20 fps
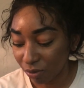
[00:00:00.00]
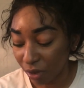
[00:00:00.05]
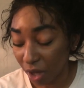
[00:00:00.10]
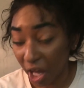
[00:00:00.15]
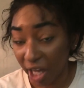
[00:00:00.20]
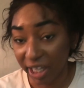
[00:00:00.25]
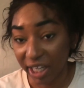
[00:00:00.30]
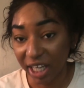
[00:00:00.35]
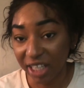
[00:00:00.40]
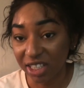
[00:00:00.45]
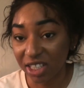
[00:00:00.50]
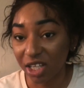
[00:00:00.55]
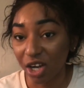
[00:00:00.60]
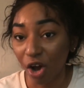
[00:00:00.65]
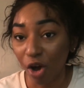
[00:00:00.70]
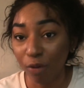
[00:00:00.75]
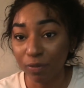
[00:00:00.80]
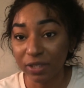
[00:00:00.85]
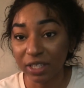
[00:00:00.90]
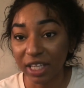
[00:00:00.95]
I guess in
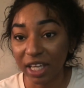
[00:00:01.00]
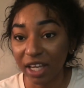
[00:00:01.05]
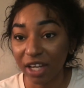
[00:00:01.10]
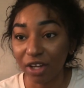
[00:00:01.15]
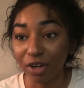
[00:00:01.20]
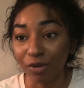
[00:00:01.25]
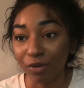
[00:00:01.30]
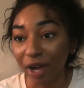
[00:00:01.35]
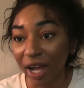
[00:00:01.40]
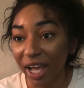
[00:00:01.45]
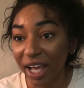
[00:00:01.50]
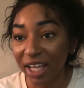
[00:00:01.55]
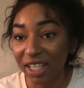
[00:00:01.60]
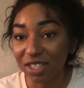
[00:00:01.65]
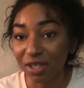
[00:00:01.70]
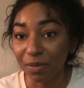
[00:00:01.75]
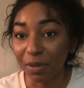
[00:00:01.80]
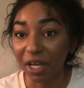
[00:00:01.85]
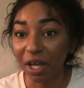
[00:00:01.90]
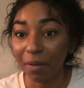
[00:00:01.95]
hopes of getting a
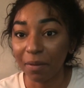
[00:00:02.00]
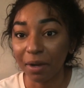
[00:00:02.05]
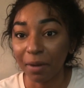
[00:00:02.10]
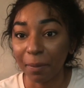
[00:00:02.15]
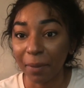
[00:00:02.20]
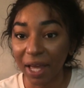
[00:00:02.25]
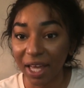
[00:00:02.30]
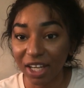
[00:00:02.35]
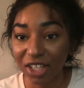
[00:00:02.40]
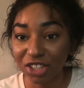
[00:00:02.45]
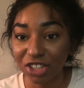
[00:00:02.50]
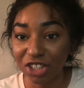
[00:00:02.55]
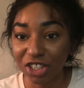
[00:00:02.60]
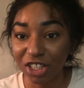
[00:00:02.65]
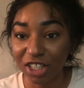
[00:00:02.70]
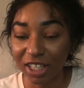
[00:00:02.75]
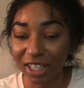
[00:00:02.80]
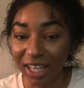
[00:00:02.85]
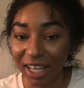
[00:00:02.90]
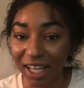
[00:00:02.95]
raise or becoming a
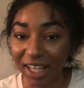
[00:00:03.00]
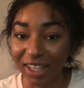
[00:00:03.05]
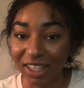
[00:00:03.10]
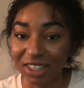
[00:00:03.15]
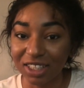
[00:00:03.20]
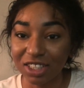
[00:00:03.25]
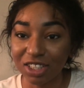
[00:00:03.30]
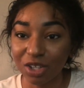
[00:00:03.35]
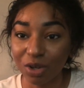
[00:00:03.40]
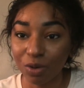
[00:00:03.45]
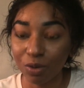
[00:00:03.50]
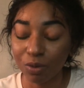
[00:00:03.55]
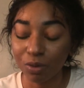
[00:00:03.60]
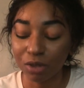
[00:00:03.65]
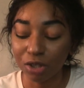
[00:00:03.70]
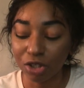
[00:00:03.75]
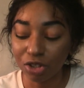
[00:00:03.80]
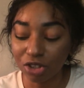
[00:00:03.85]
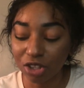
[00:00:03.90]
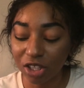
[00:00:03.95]
manager. Again, this is
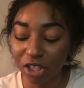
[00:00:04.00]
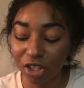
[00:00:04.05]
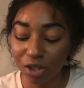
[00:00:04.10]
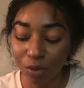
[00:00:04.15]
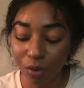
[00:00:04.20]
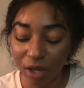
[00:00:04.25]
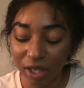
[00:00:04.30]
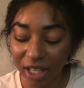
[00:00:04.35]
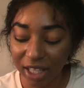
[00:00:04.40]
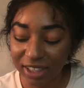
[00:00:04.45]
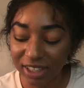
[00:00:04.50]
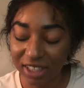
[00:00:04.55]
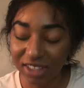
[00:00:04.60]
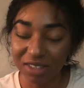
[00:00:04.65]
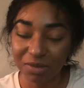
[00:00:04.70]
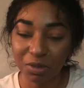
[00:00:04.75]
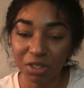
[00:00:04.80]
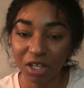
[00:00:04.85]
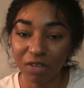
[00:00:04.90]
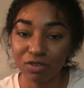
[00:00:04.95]
usually the one that takes
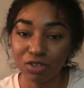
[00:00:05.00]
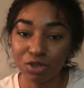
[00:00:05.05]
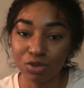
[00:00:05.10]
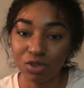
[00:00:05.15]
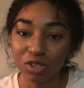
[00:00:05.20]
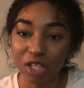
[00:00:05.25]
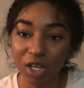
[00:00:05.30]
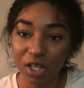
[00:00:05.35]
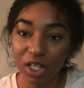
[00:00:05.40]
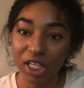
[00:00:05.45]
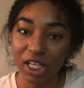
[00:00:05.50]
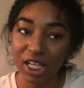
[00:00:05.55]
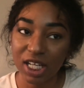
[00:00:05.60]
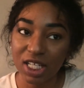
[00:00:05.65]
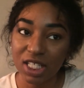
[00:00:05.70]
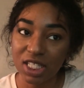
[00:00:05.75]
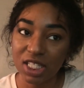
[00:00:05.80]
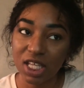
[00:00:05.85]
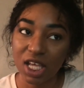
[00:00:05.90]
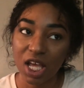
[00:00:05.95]
himself too
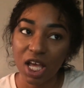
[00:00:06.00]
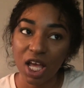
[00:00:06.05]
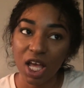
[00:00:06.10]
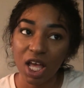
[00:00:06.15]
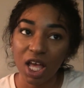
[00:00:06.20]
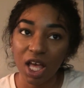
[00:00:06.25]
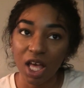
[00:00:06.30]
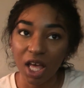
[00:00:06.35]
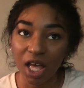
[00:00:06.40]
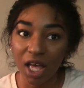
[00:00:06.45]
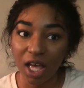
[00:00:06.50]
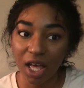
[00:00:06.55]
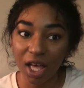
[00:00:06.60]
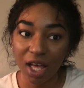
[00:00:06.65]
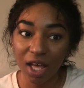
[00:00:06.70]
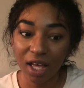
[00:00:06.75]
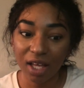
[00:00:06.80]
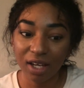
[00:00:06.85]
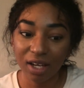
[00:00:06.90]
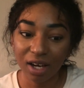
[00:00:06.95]
serious.
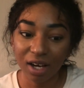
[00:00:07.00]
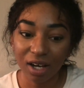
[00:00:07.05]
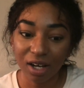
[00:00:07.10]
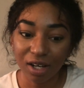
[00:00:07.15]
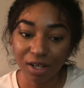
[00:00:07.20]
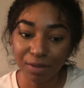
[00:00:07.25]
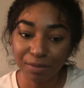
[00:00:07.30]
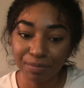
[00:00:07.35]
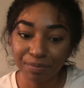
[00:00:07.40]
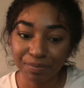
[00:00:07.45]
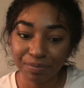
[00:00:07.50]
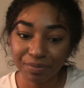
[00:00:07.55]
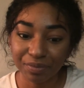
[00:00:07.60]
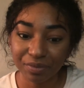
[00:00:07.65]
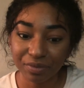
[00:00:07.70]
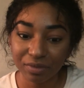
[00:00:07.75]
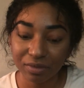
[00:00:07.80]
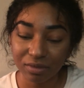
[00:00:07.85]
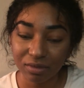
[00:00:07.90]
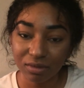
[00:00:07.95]
And
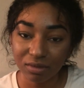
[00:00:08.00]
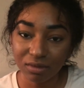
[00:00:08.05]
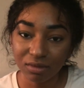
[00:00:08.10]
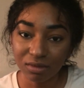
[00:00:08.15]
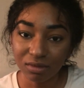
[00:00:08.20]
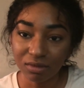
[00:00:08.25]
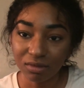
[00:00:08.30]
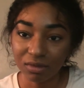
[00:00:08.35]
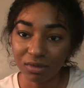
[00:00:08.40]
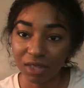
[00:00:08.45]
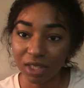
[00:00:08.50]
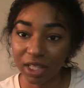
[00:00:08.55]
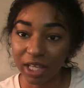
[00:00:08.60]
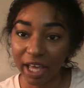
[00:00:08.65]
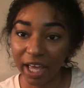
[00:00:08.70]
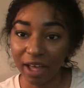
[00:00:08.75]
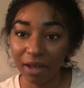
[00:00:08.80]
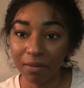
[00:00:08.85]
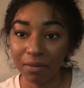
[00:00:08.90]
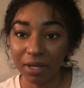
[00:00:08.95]

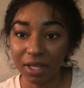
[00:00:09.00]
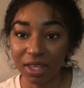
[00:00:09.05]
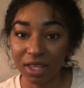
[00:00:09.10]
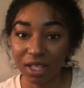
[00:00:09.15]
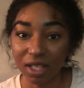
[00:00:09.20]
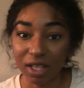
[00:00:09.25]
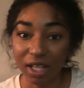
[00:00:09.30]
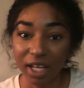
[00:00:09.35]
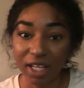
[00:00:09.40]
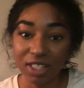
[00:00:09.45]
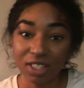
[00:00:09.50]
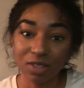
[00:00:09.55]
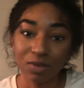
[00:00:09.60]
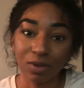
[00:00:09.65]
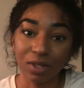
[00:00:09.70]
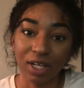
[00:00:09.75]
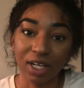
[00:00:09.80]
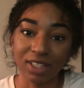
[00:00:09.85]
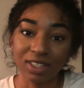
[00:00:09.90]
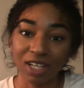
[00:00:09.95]
can be the lazy
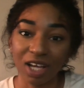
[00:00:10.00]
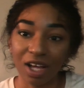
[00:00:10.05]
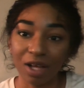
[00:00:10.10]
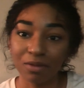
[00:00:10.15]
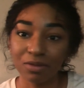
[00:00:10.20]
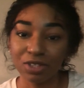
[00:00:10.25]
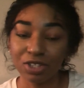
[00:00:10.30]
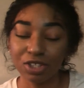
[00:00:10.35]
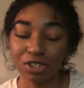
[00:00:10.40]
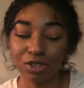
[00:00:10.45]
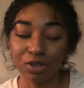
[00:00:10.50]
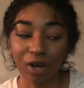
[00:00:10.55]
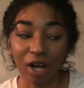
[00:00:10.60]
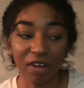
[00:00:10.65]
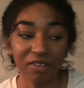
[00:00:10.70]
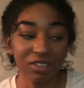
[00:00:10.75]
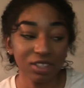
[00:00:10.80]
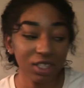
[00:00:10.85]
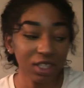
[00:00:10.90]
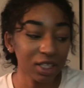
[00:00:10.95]
one at times too.
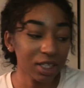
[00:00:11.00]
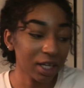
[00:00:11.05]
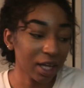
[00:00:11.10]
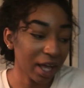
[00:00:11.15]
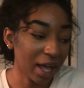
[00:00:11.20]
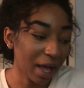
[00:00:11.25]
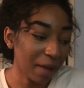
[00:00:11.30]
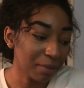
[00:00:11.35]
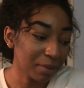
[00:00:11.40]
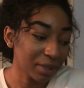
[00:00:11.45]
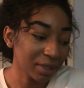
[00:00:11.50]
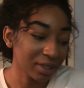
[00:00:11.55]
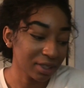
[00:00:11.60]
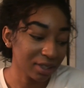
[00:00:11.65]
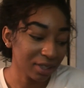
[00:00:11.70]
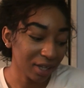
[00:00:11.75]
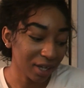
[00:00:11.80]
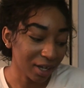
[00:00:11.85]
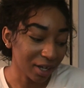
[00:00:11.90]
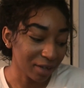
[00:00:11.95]
I've seen it
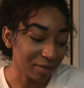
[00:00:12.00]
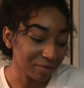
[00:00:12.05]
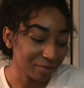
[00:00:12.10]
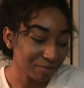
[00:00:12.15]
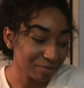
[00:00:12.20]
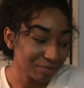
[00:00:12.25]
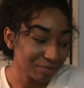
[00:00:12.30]
happen, yeah.